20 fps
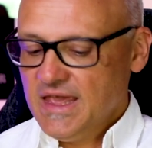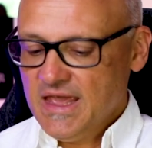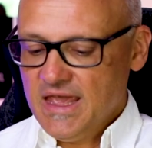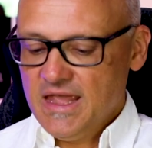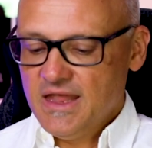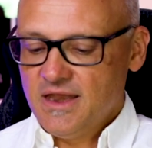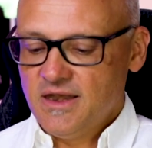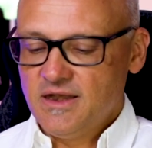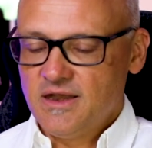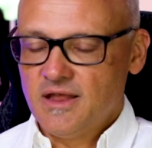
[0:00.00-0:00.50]

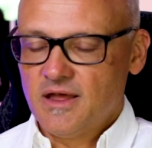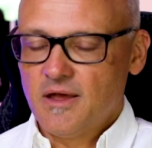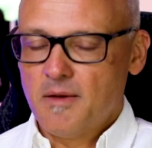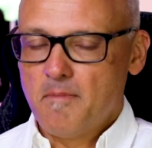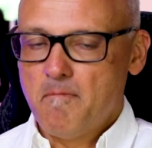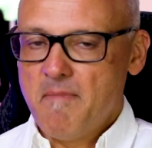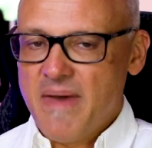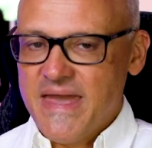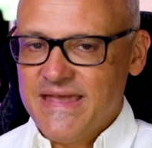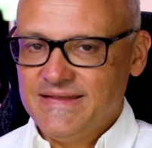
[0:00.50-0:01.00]
And
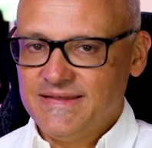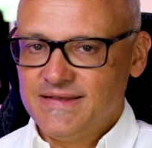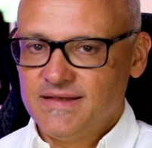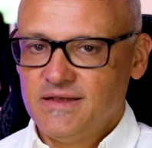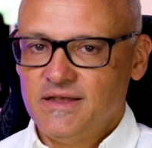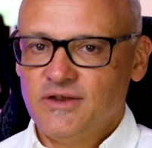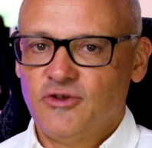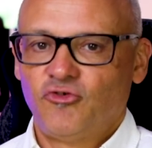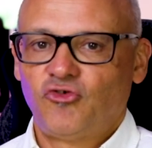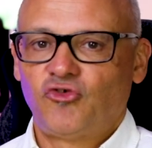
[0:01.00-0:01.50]
mate
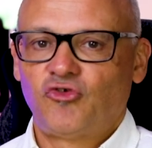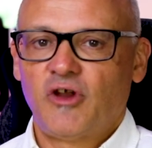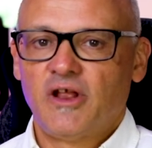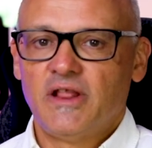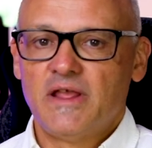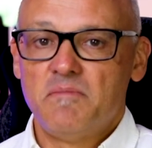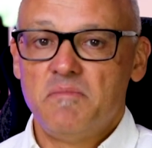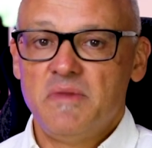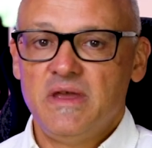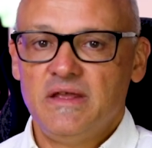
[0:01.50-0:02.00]
in
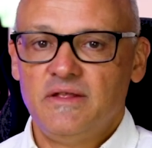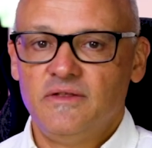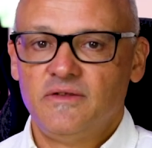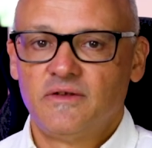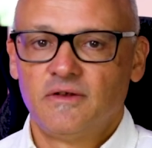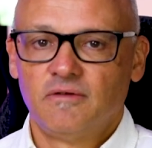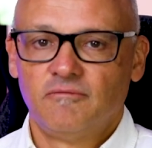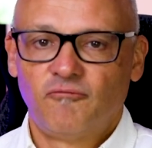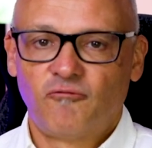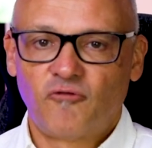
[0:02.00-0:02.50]
Australia
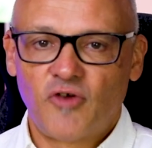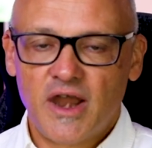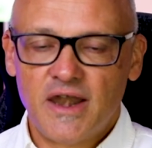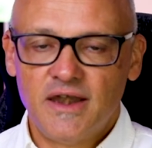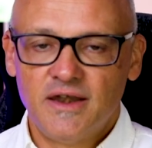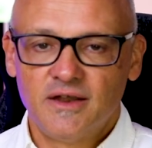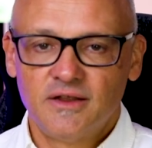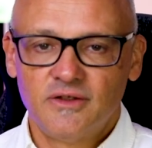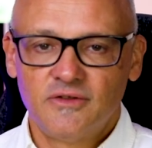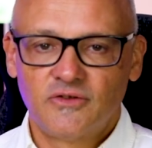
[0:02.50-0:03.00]
means
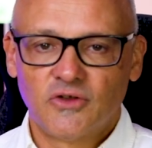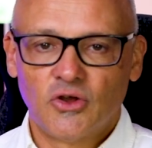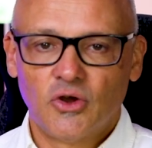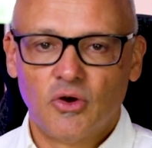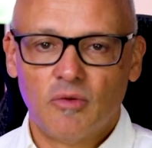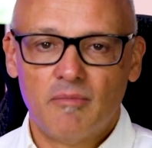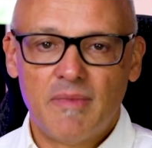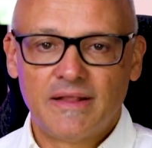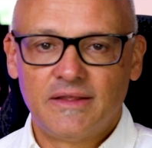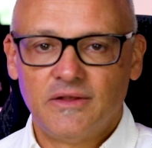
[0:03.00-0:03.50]
friend.
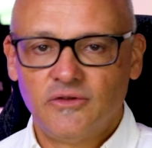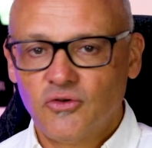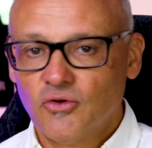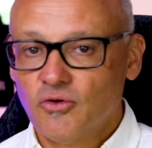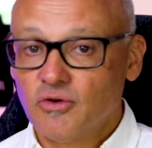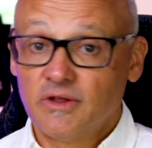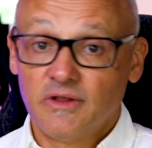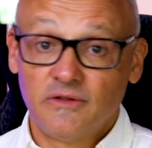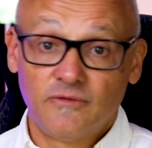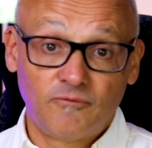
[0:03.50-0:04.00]
So Mate
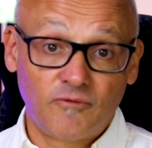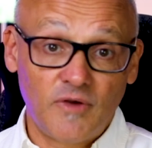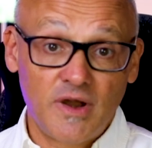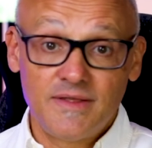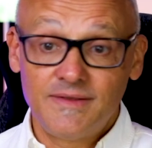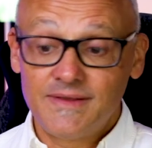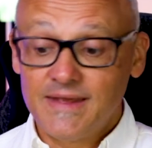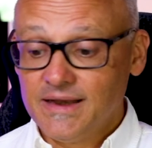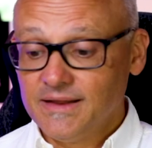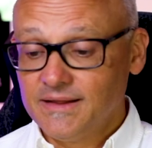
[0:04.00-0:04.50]
Talk is
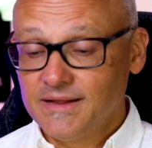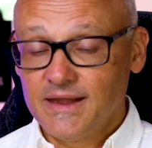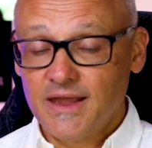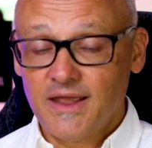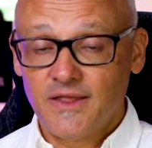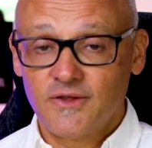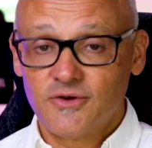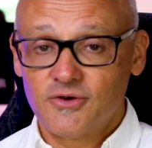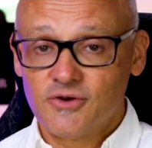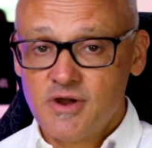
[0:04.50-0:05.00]
friends getting
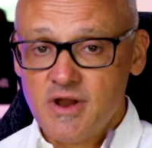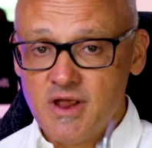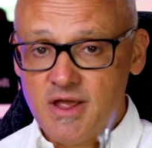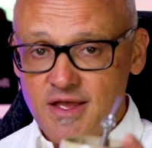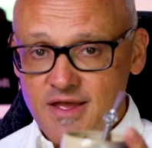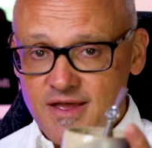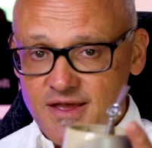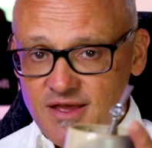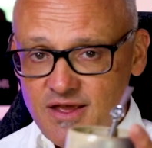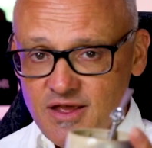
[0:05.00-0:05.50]
together,
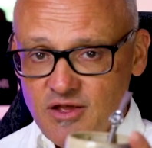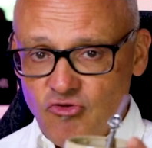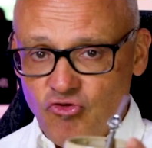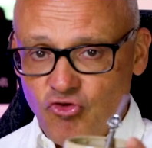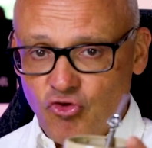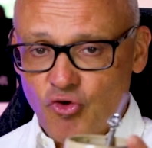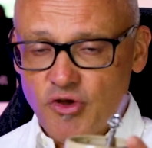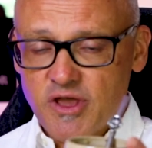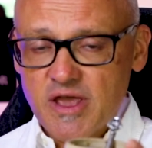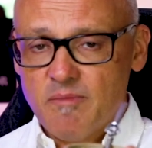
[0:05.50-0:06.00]

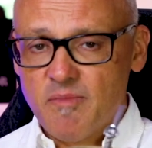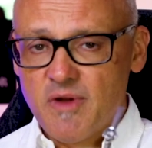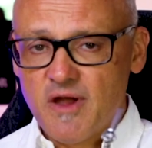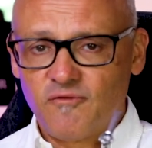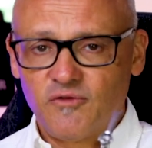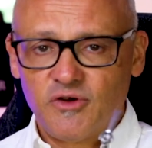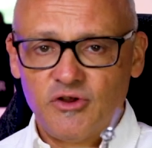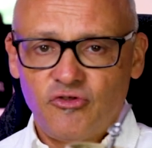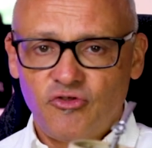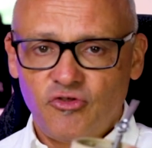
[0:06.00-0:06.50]
enjoying a
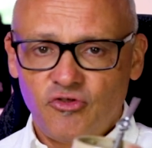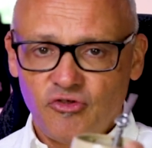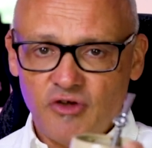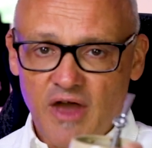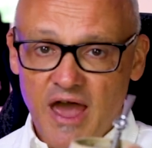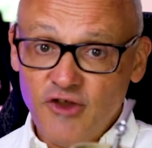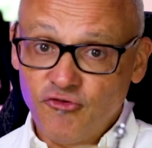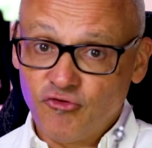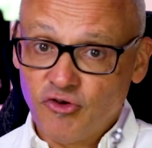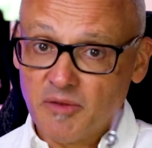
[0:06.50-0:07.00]
beverage.
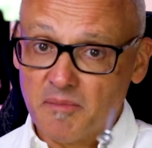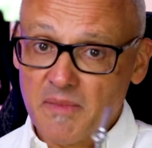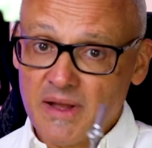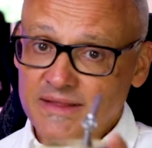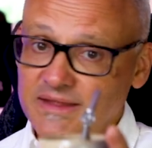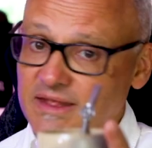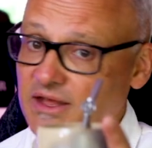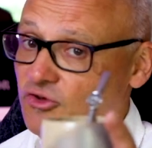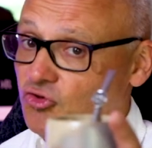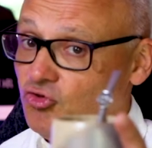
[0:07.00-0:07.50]
I drink
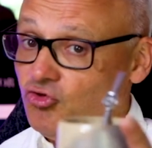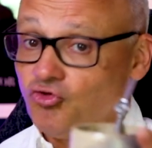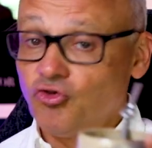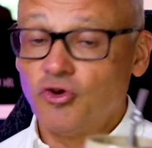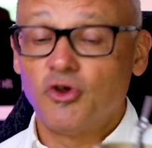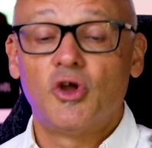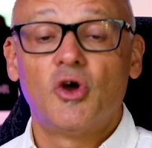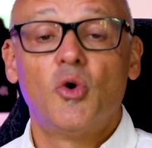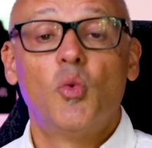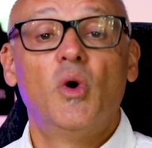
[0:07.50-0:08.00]
mate, you
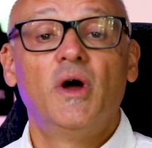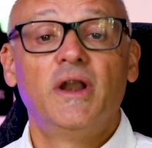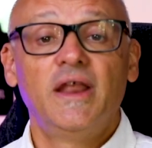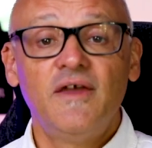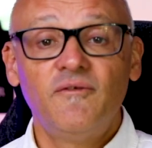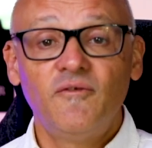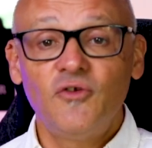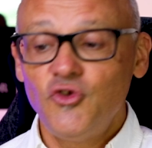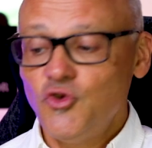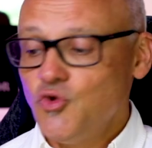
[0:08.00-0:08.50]
drink
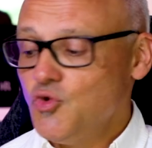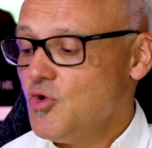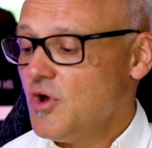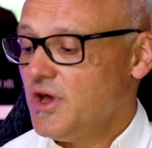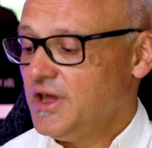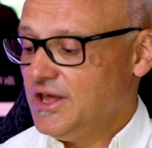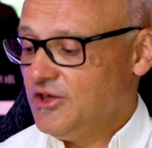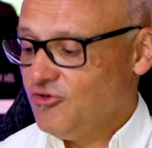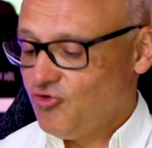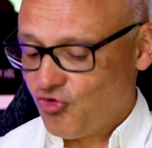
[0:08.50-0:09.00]
whatever you
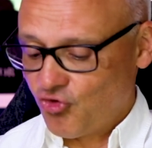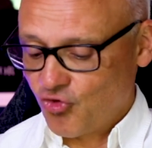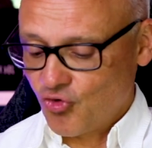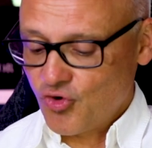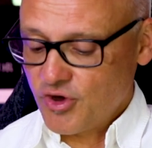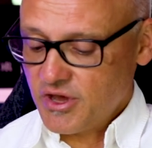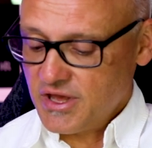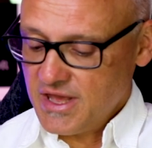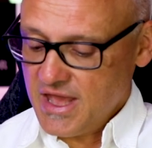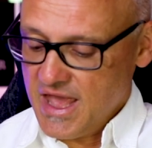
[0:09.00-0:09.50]

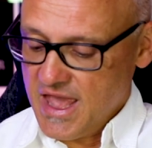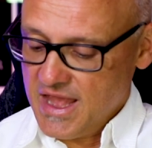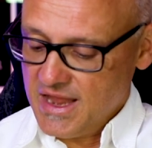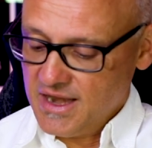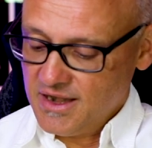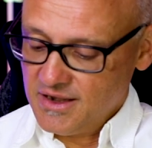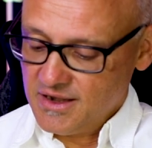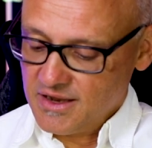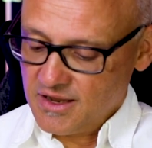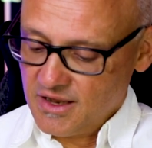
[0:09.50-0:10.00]
enjoy,
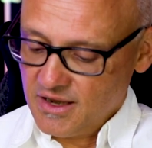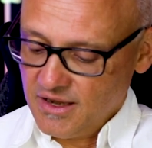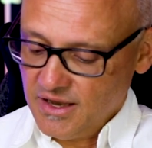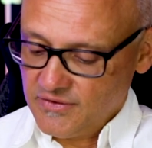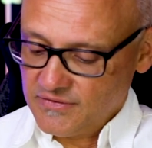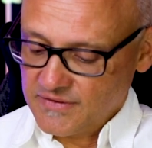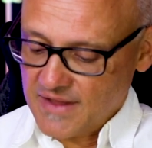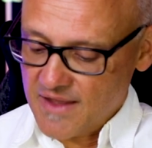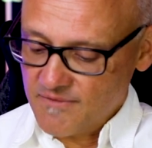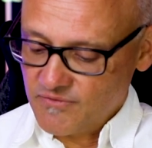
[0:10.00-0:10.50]
and
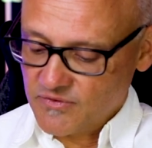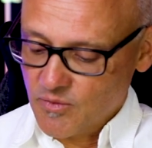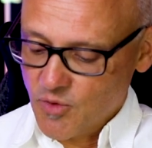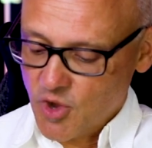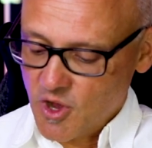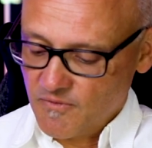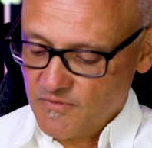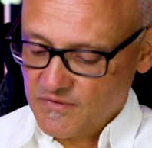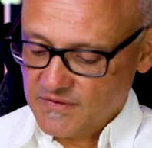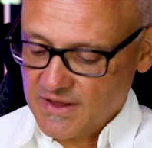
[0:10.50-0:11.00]
let's have some
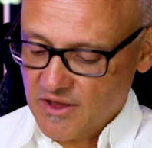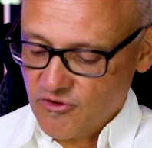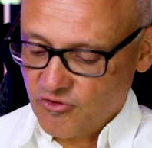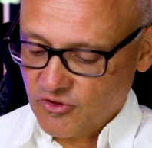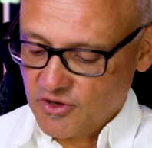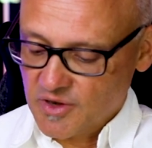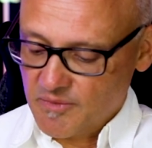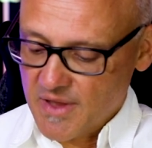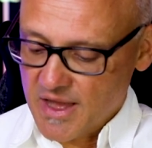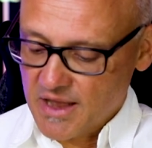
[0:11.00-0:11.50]

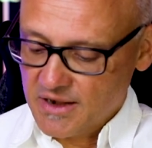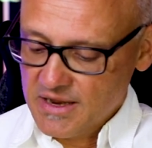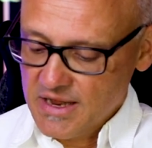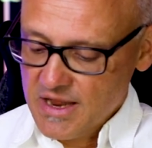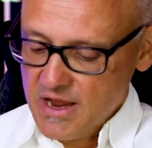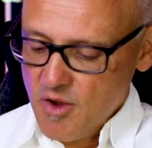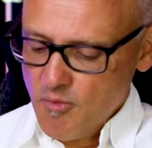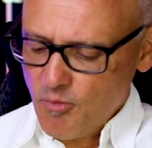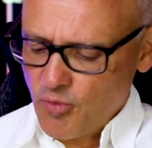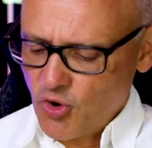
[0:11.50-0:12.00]
conversation about
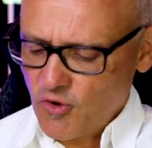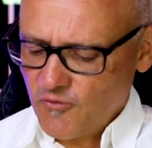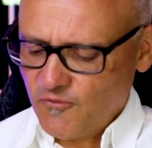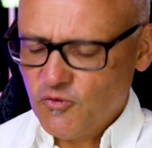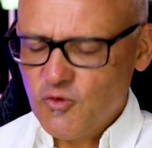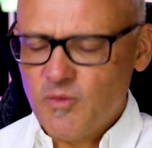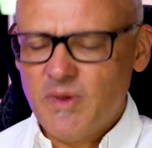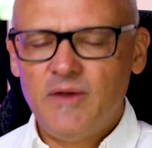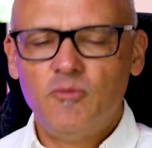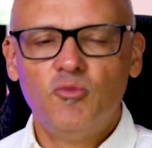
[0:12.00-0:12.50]

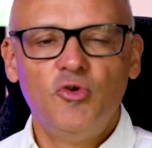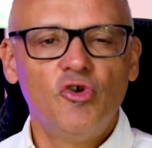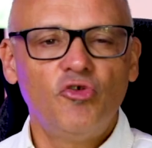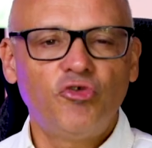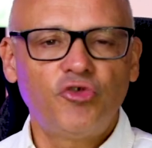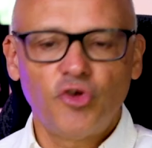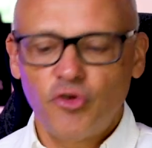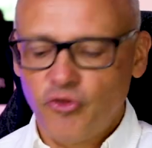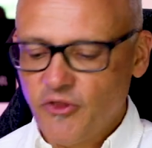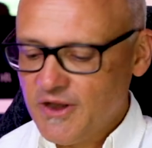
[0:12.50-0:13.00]
perfume. And we
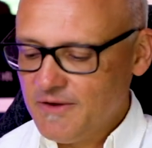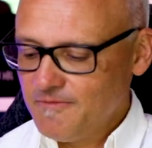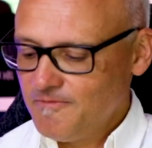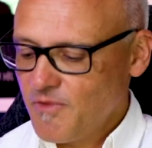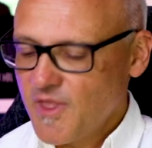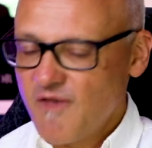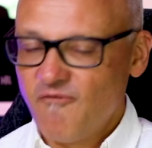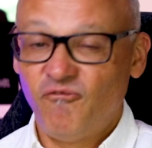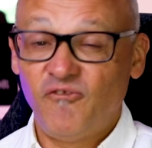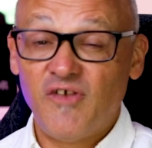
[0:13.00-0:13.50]
also
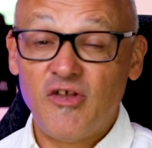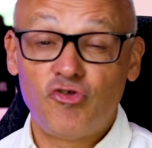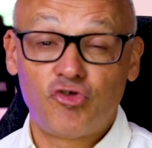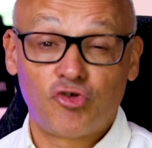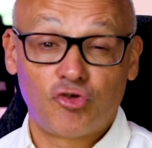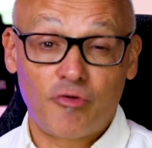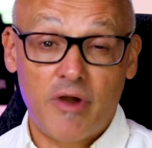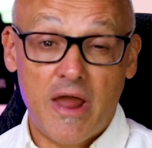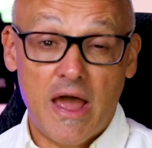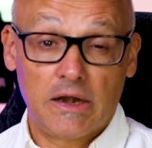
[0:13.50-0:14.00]
then
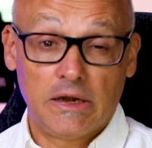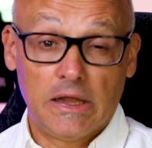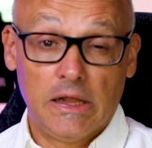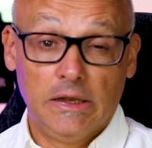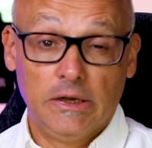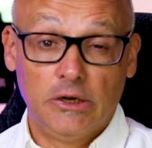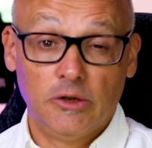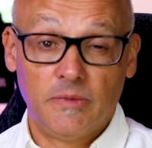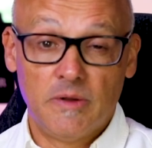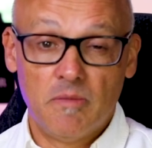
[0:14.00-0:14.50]
venture out a
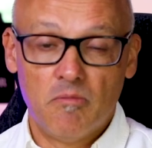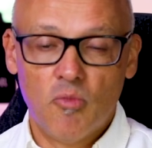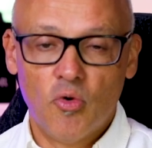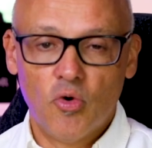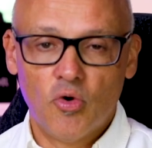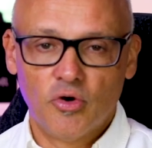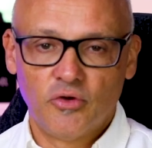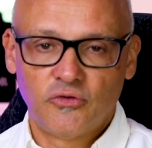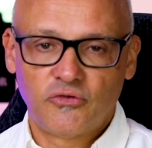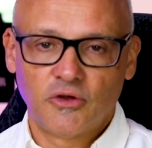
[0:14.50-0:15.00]
little bit
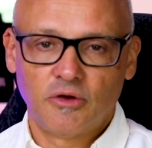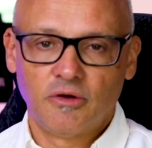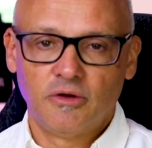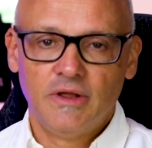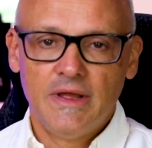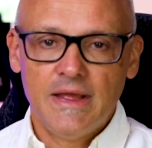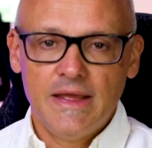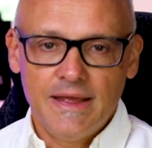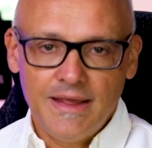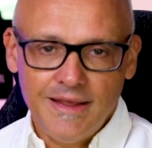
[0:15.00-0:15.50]
more.
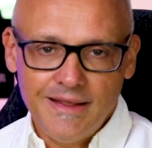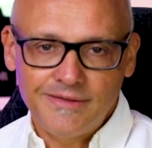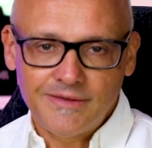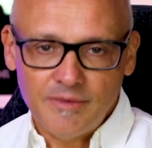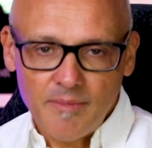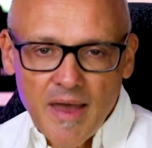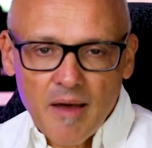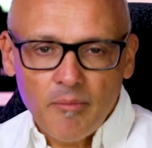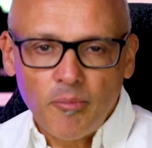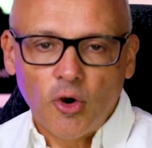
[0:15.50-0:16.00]
So it's
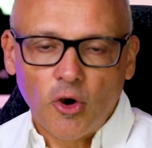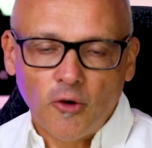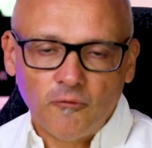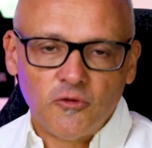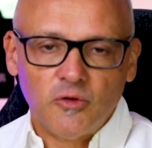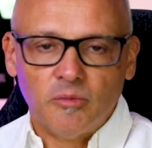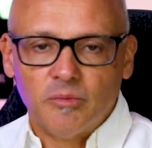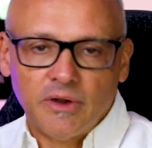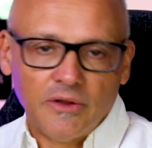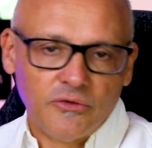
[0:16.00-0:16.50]
about
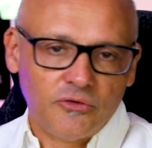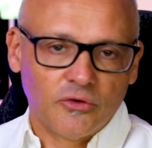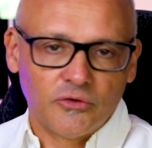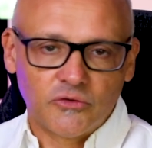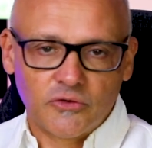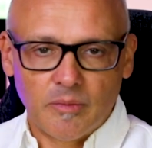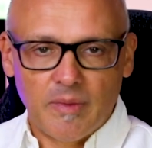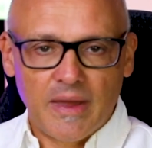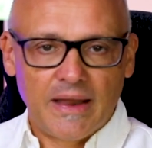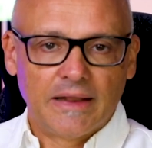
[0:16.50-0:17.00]
perfume, but it's
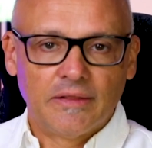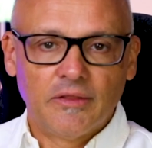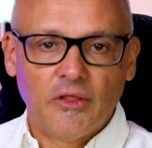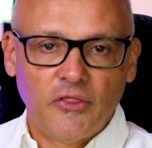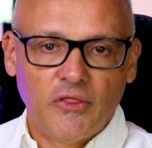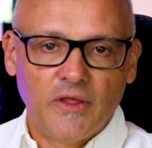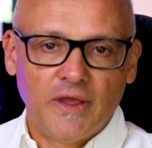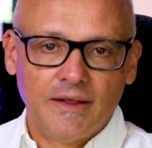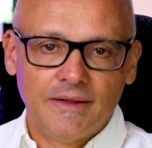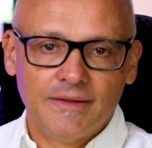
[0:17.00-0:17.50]
also about other
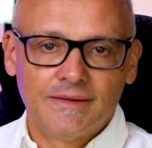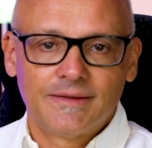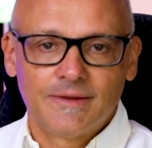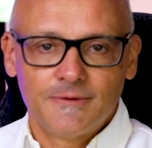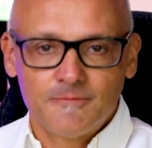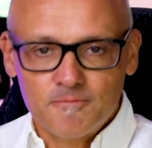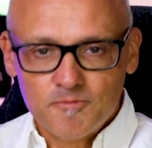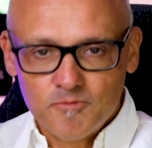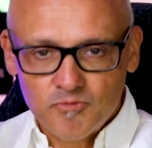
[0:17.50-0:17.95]
things.